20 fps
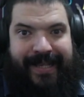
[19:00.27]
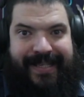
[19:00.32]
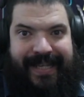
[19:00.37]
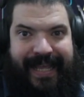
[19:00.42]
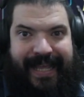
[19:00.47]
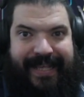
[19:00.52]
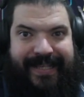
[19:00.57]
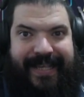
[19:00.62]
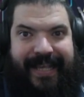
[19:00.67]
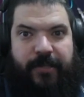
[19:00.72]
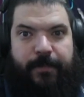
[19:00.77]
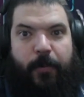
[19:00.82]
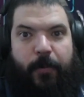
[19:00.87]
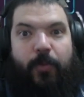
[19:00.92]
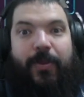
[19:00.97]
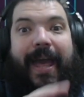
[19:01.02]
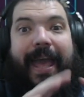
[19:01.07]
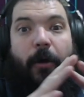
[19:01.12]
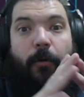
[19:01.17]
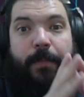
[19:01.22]
accessible,
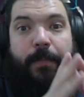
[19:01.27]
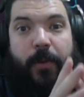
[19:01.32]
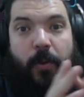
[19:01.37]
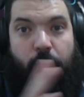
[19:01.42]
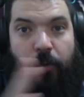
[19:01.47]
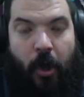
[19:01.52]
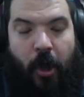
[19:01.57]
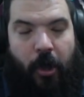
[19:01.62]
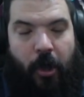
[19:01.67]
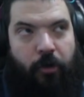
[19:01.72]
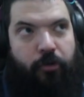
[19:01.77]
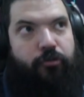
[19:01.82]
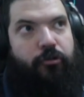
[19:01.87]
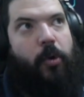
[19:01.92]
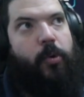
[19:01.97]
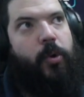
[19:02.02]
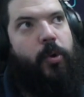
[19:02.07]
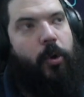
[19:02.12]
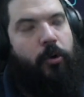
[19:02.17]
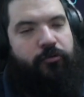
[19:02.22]
that help you
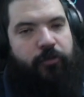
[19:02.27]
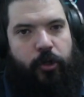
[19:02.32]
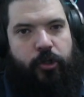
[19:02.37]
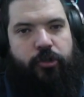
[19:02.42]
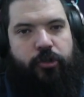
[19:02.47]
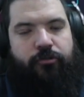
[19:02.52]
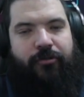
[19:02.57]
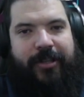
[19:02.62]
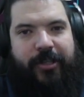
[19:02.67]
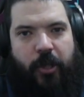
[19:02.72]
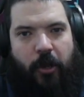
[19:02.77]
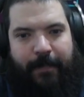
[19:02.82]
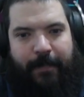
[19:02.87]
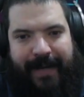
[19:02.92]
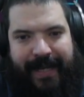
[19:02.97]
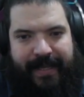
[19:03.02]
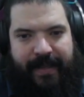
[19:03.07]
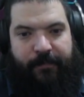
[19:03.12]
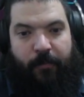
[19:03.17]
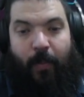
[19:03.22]
grow your roster in so
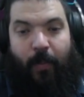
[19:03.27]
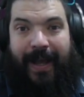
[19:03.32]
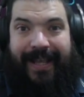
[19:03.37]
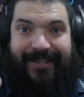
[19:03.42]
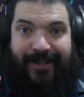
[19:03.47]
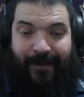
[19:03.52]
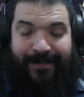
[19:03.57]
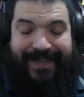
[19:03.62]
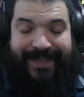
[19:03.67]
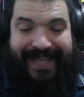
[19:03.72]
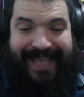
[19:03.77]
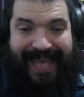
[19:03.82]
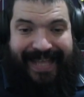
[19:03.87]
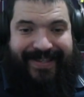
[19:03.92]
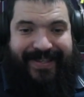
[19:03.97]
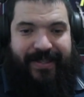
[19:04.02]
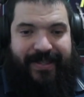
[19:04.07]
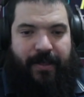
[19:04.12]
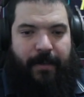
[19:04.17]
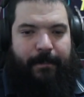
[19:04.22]
many different ways after
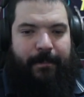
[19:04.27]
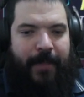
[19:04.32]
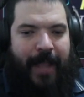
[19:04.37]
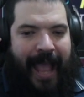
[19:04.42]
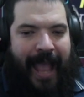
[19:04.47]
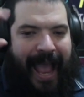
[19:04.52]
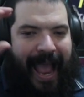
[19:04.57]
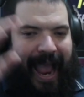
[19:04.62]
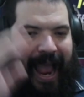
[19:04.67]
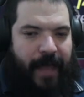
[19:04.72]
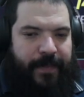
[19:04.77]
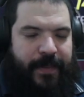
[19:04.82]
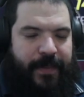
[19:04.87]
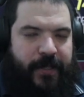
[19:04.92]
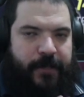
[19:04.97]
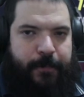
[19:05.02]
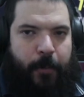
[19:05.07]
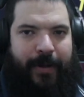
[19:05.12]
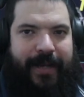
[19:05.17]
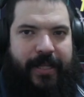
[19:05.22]
getting them. At this
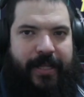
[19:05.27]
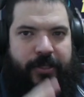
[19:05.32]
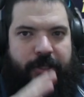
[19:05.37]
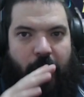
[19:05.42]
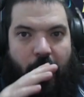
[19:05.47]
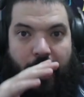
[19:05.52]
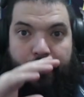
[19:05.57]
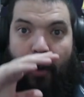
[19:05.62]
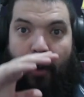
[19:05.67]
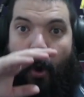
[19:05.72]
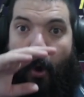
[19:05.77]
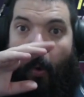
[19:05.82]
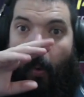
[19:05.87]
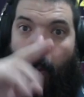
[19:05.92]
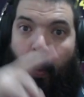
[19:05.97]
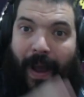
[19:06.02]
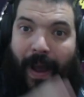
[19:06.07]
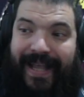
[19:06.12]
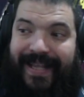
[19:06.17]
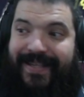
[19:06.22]
point in time,
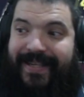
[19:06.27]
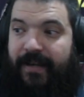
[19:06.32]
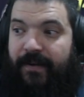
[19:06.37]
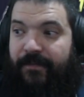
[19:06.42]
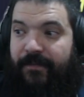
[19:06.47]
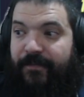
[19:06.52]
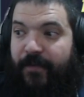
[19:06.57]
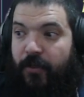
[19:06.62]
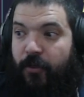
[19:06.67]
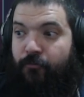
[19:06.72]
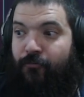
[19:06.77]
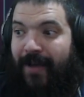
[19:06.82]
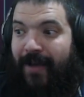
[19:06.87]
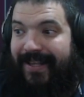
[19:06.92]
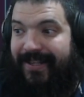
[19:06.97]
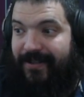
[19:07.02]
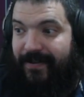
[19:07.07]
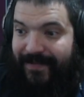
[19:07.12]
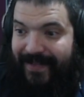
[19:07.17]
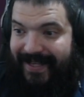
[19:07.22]
waiting for the
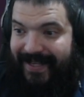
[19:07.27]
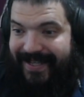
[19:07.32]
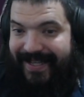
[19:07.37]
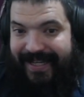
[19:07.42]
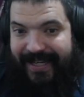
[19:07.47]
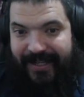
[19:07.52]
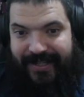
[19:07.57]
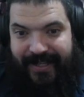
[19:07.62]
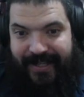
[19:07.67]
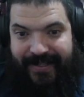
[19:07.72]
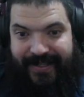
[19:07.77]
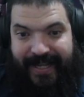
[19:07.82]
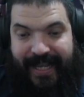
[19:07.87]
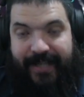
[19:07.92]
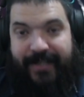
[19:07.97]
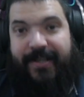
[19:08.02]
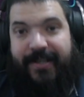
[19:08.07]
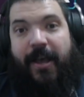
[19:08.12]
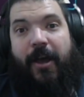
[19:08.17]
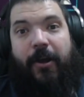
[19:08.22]
rest of the Sinister
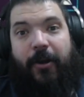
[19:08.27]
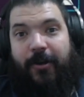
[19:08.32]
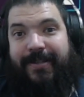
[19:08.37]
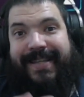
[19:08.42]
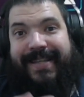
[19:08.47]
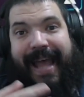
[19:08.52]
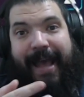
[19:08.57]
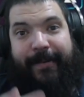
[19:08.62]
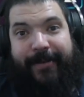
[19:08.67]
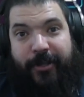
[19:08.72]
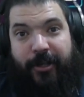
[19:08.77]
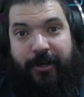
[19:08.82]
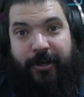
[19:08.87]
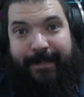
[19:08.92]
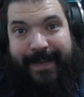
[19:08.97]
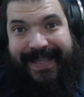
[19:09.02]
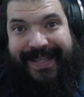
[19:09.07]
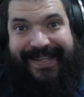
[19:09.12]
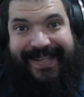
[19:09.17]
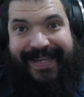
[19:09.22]
Six, because now it's going to
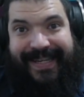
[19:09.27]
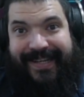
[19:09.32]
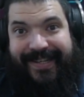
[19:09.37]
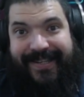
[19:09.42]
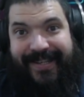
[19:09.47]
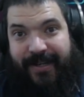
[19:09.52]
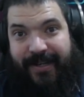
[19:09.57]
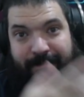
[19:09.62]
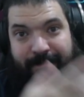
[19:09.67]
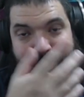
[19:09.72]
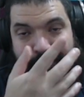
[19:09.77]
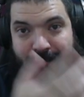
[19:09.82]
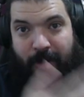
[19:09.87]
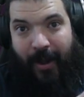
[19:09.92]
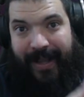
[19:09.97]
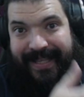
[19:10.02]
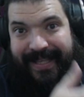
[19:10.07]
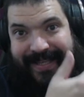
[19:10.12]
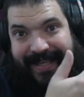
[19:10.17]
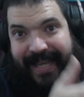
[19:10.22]
be the Sinister
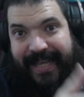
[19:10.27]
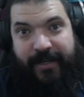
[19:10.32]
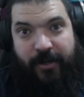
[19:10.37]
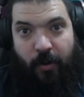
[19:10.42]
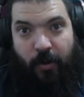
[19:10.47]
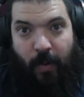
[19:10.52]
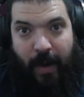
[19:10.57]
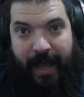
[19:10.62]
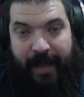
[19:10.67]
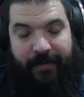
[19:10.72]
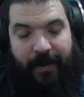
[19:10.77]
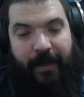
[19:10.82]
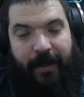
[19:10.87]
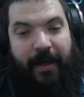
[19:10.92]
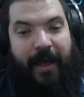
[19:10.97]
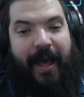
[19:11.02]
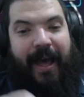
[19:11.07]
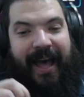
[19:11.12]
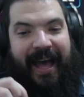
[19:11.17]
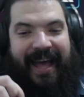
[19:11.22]
19 or whatever.
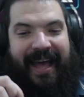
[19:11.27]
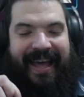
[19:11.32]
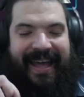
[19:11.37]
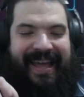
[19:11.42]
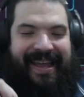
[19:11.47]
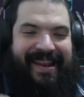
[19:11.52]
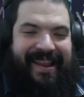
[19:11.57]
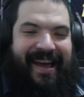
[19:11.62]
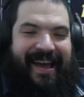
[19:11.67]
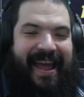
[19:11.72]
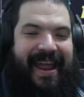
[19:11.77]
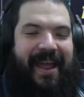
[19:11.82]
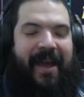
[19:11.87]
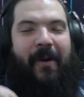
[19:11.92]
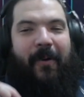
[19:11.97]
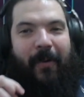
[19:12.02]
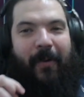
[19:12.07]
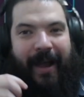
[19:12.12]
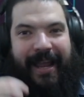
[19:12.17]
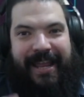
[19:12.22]
Like,
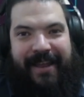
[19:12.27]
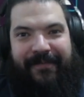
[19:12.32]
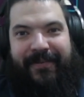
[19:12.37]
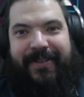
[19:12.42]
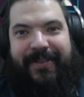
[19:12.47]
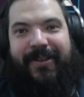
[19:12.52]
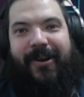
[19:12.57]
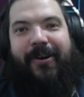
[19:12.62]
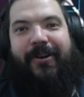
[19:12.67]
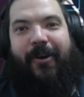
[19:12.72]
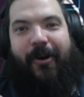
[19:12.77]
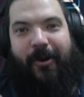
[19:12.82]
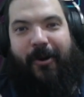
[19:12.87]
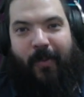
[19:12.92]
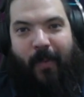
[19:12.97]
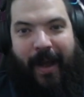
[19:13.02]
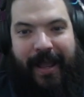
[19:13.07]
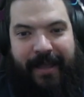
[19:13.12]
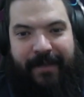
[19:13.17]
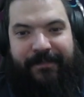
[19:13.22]
waiting for Doc Ock,
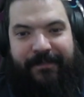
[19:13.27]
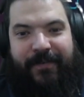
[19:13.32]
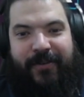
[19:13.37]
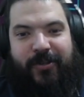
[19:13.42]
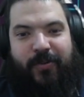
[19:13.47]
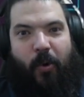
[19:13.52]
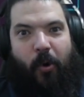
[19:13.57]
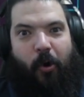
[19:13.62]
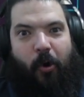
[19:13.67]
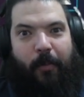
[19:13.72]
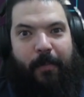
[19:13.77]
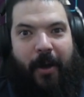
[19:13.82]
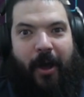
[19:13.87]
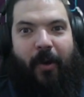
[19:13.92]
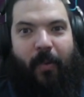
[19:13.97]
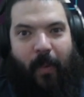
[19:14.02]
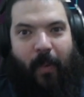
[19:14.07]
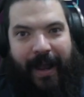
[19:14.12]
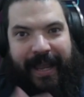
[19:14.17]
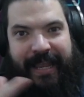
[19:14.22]
waiting for Swarm,
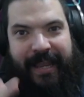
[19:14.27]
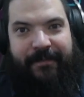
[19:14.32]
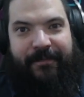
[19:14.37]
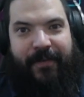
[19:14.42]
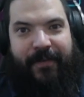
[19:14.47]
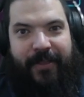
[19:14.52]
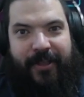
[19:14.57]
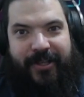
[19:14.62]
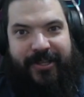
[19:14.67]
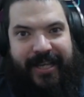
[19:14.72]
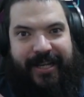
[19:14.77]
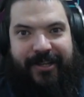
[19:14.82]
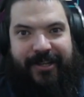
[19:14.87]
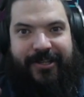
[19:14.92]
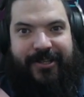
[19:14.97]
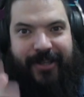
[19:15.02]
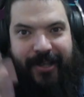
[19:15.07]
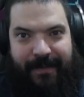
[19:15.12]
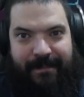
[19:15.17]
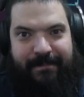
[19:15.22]
waiting for the
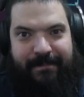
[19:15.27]
Sinister